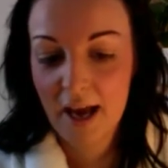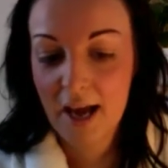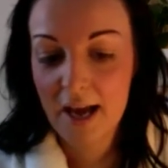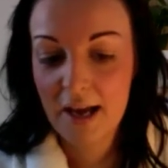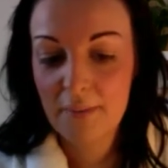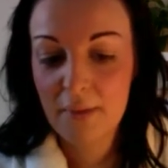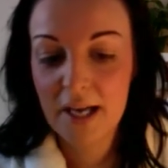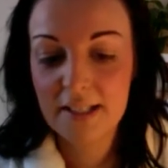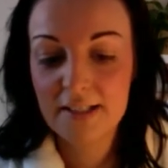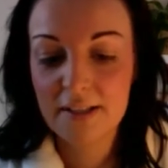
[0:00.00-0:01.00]
and
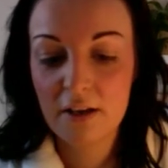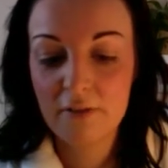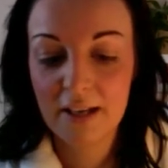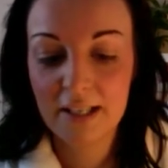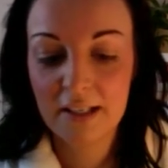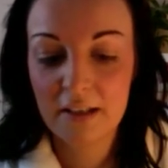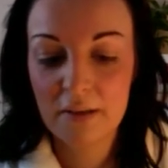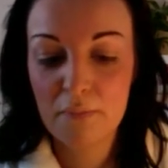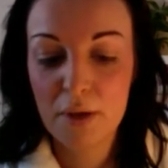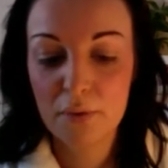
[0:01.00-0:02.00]
it's sort of like a
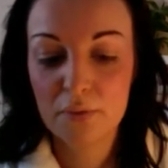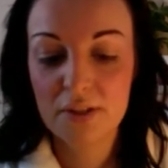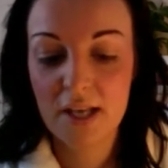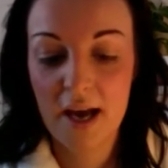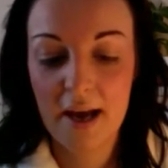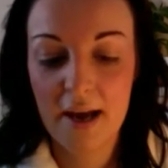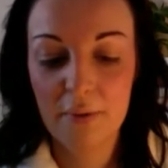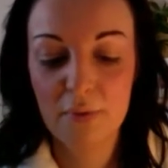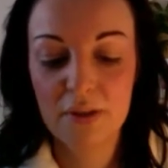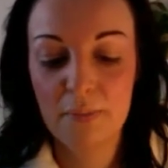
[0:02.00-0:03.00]
mousse
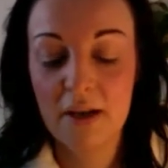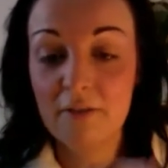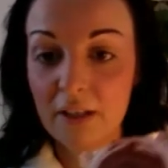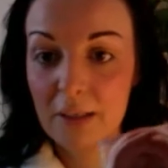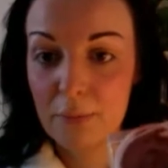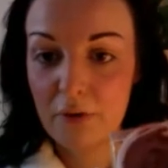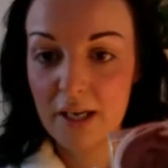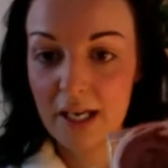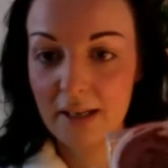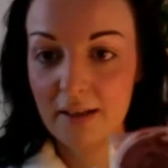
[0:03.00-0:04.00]
with a bit of glimmer
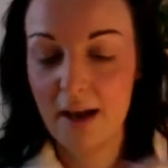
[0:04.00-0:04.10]
in it.